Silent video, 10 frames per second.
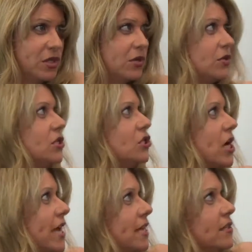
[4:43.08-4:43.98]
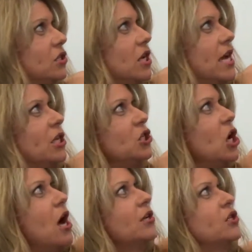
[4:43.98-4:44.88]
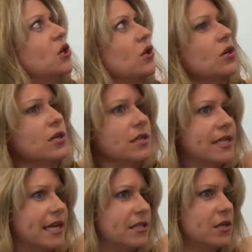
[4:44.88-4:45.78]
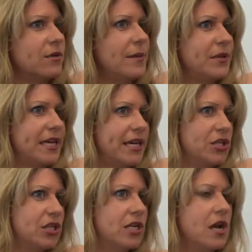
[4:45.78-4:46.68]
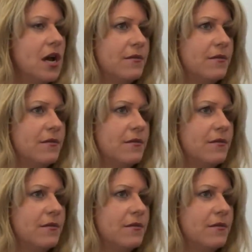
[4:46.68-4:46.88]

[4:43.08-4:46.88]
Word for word: So there's a giant chalk circle that's a replication